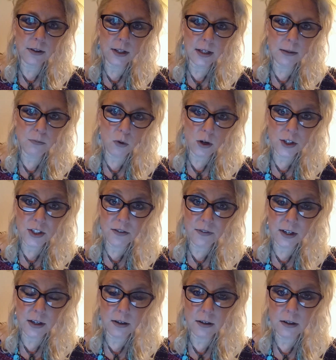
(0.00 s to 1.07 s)
the more
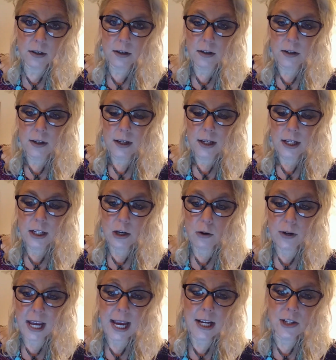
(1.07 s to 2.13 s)
severe, you
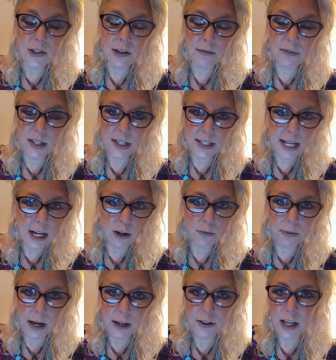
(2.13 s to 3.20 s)
know, case of the
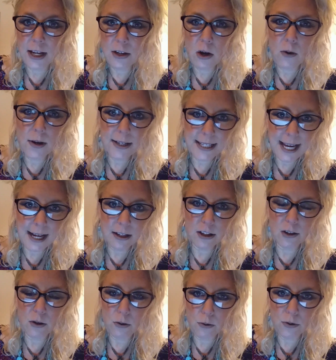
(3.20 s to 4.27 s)
psychopath. They know
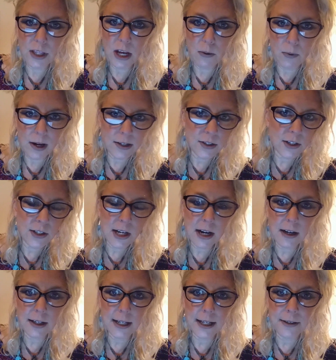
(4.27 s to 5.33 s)
exactly who they want to
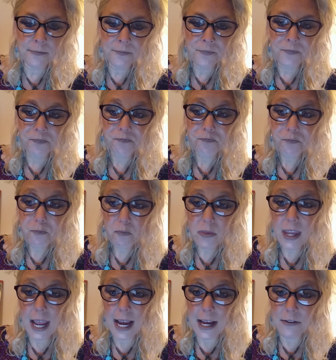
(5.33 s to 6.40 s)
target
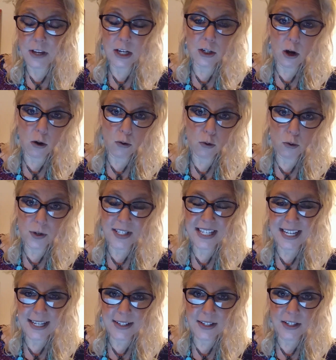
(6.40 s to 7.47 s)
and they know who
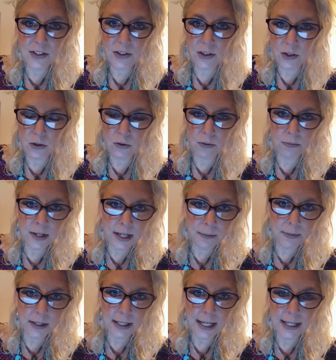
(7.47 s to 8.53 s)
is easy to
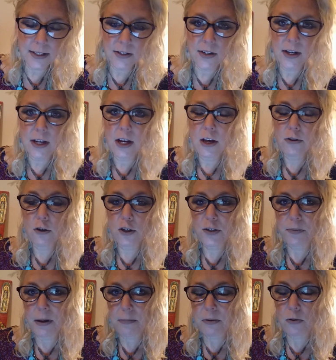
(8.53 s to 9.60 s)
manipulate. Those
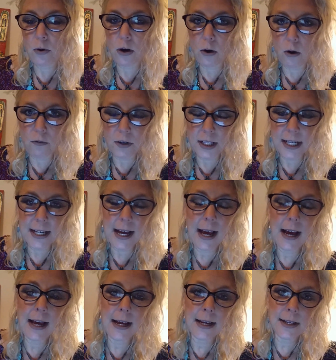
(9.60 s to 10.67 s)
people who are overly
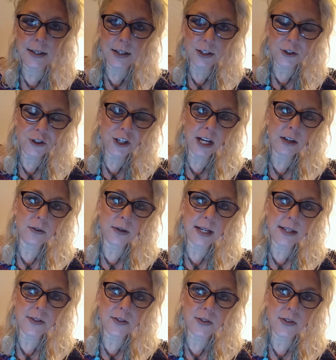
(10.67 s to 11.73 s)
kind,
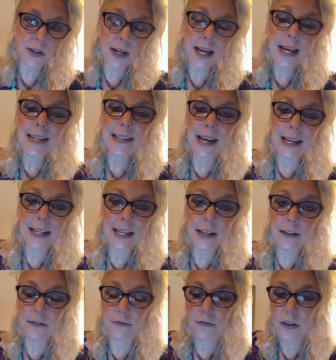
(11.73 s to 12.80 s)
generous,
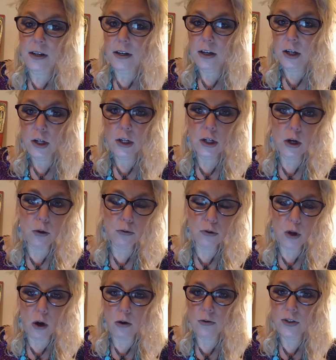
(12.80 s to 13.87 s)
naive, you know,
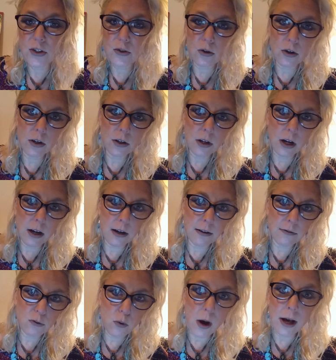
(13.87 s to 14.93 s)
those sort
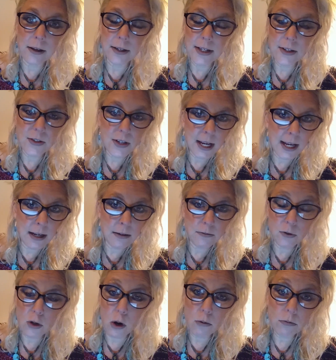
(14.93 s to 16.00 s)
of qualities.
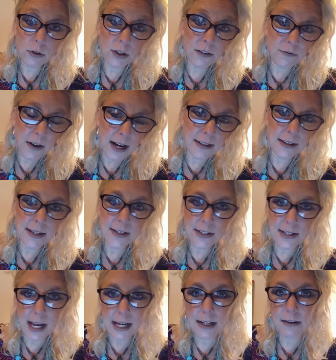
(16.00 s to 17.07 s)
And don't define
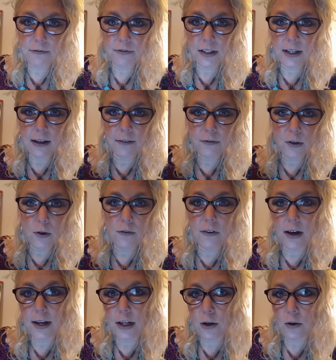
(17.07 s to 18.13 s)
this negatively if you have,
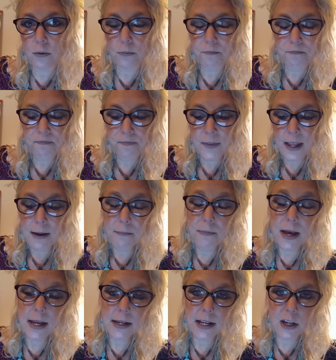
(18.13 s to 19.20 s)
you know,
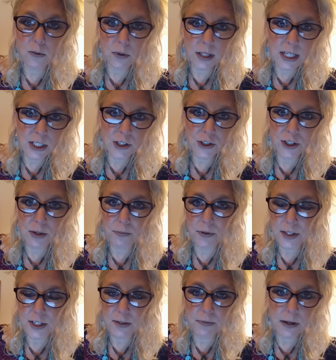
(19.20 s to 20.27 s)
been in a relationship
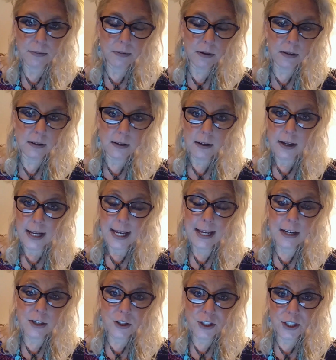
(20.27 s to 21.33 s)
with these people.
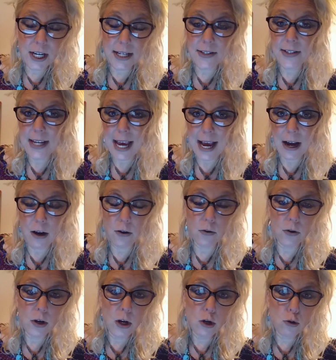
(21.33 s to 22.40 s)
It is just
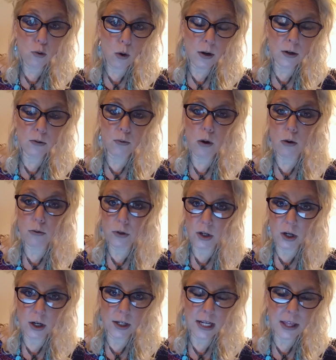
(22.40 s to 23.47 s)
how quote unquote
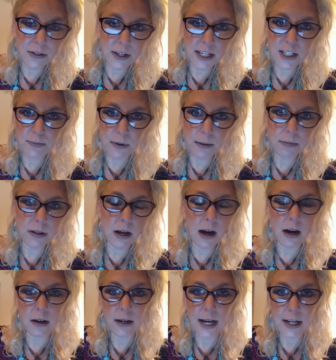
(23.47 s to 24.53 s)
good these people
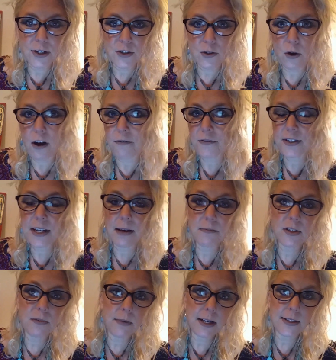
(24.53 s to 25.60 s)
are. And so
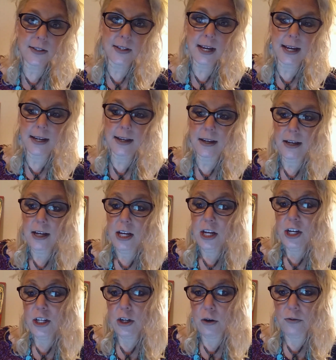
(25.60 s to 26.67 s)
oftentimes you might say,
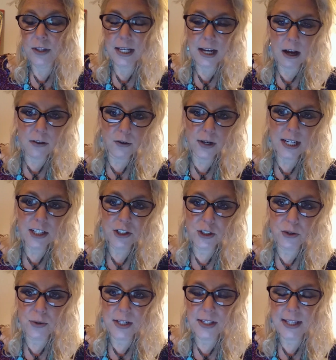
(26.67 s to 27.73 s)
you know, the other
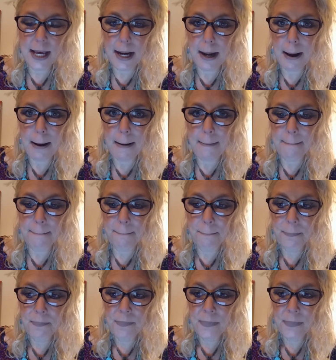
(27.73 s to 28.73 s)
issue is that, um,